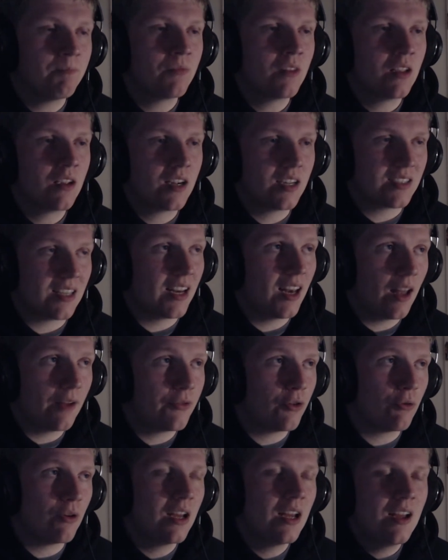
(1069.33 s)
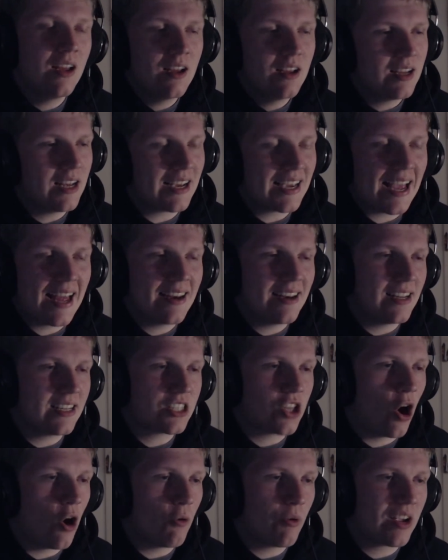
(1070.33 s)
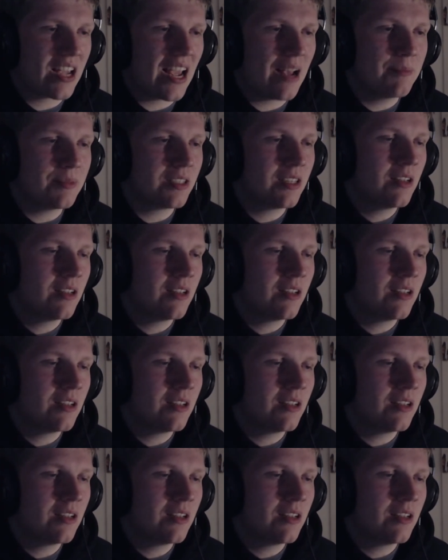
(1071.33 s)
Because I love again, it's horror games.